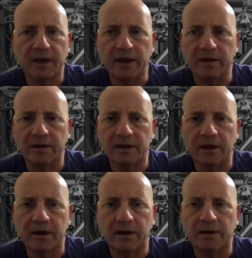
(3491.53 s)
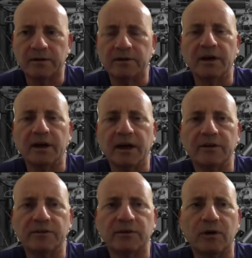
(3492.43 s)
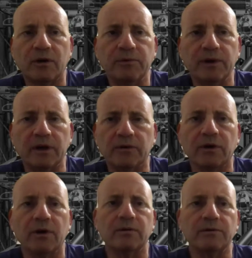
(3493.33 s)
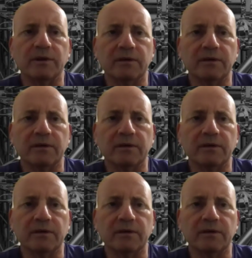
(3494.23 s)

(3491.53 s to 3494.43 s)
and uh, DRA scope will grow